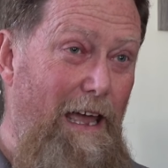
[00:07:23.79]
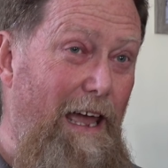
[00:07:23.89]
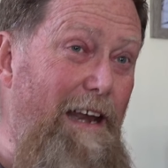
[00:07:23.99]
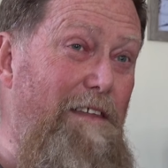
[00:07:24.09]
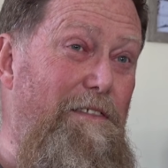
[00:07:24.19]

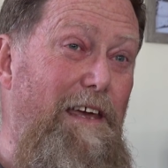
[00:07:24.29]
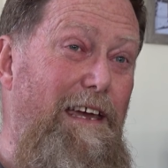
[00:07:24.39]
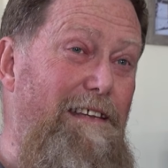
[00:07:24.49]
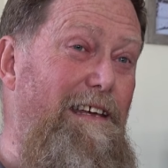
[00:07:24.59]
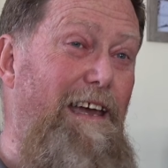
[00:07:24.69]
And I
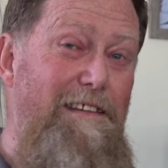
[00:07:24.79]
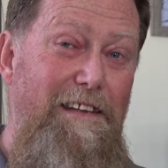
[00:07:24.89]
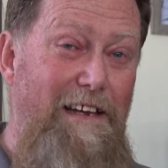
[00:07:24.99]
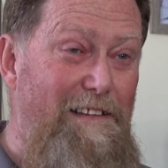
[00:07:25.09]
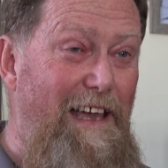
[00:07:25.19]
think at the end
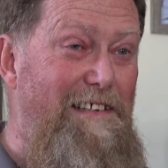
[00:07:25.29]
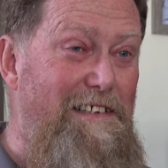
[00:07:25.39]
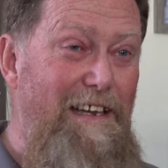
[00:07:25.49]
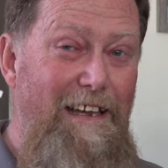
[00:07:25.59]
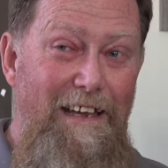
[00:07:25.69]
of the class,